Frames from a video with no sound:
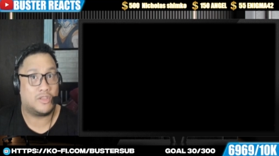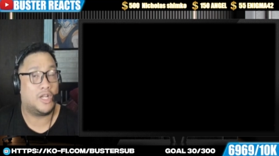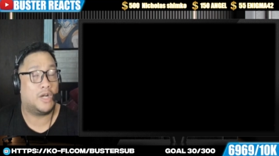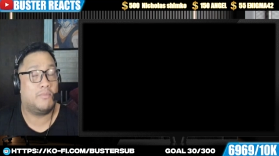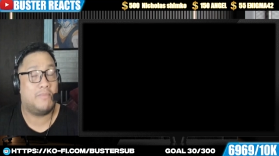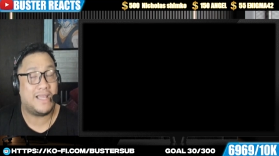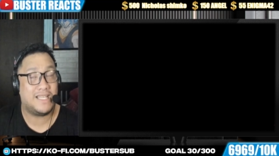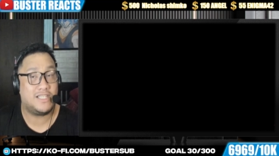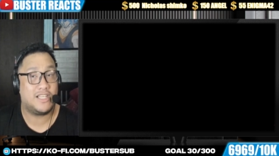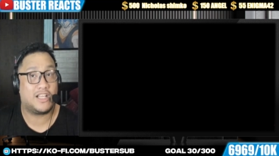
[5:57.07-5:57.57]
They're
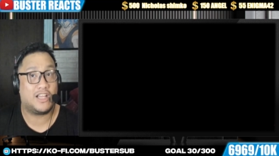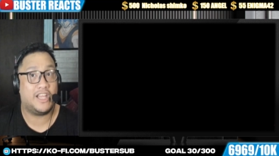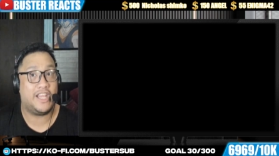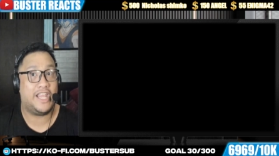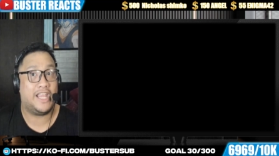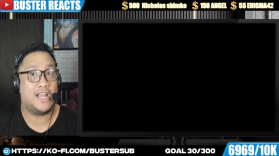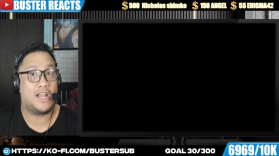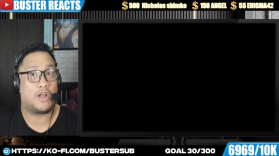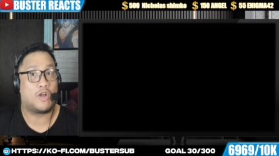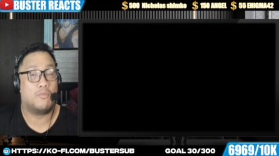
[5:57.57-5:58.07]
basically
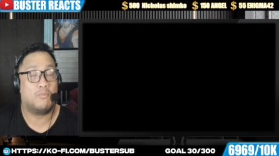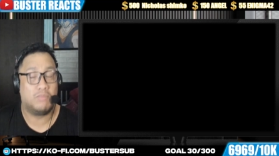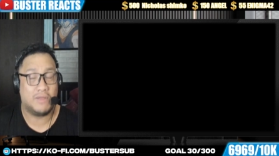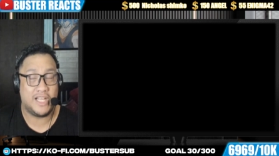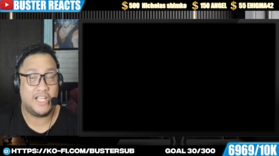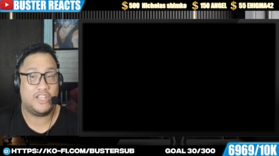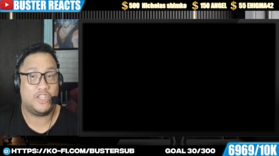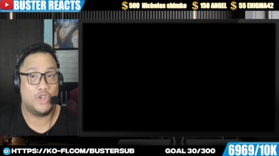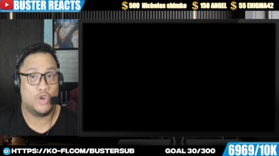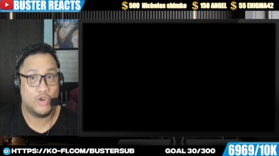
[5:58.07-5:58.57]
in a
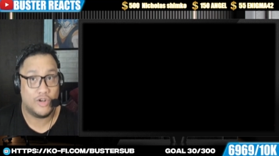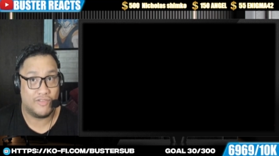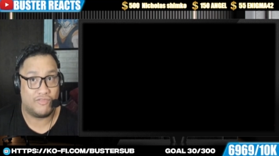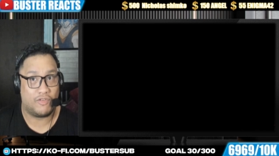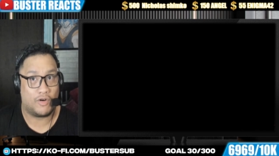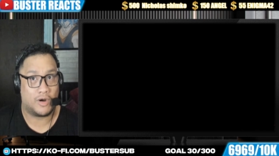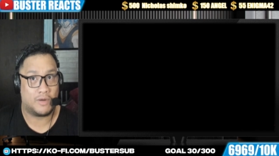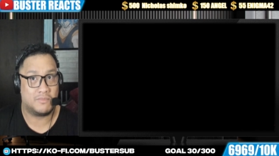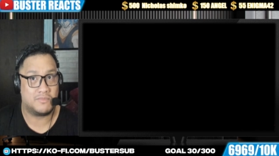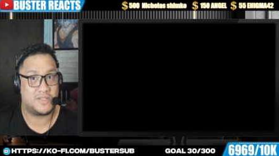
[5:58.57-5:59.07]
complete
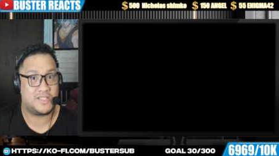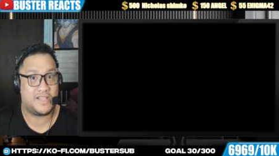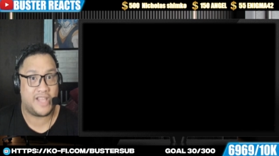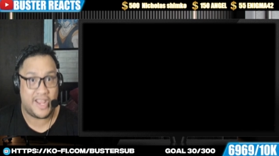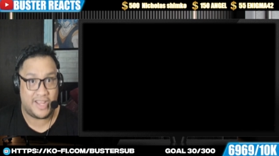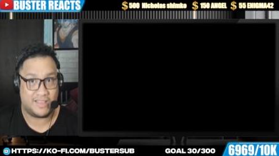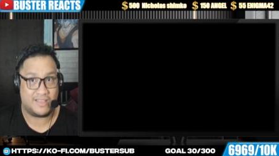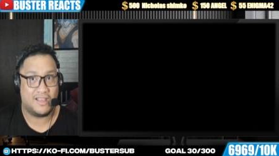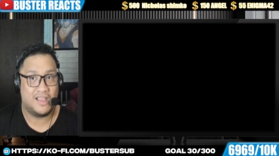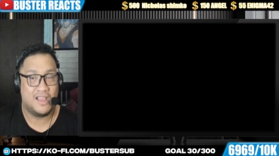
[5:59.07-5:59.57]
uniform state.